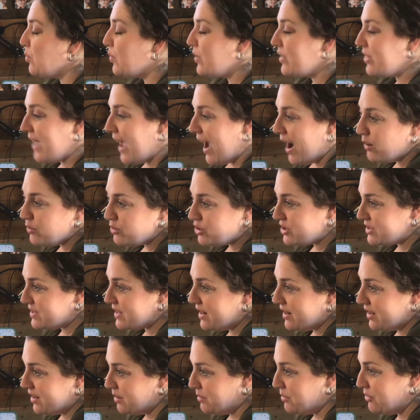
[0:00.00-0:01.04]
without just
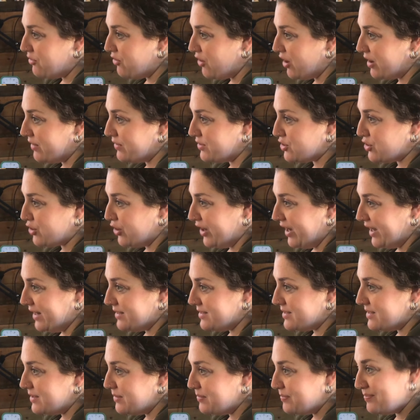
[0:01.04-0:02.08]
setting them in front of
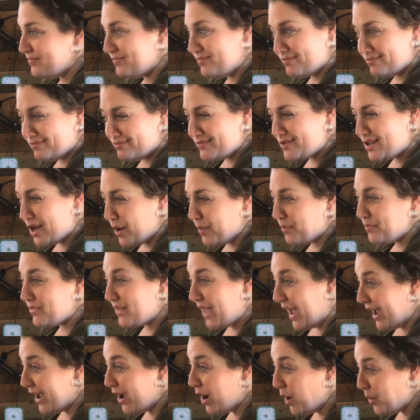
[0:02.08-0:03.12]
screens. So
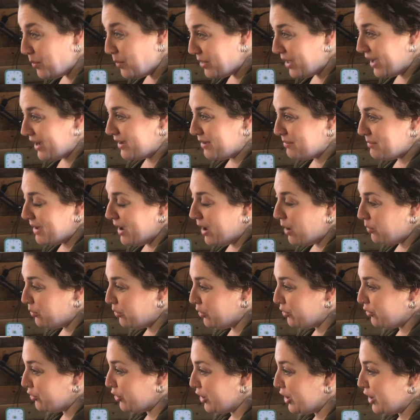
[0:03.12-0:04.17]
I hope that can be
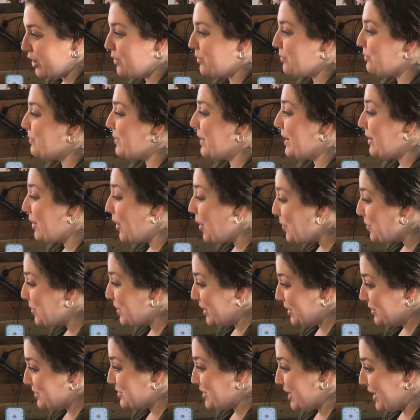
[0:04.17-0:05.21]
helpful for you, but I hope
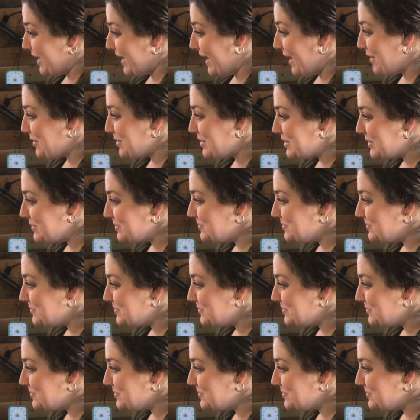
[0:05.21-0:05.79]
that you check it out.